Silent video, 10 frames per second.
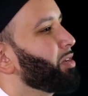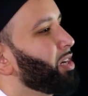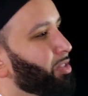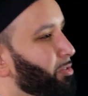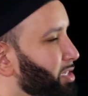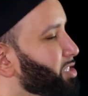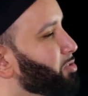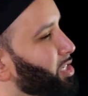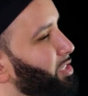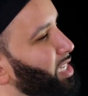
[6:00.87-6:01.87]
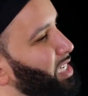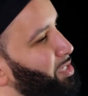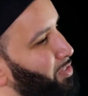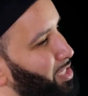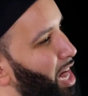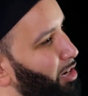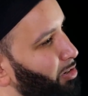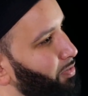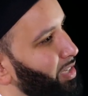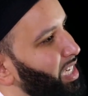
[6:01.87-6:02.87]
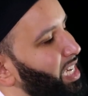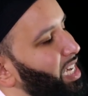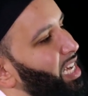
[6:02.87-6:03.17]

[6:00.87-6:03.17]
you know, there was no such thing as photography.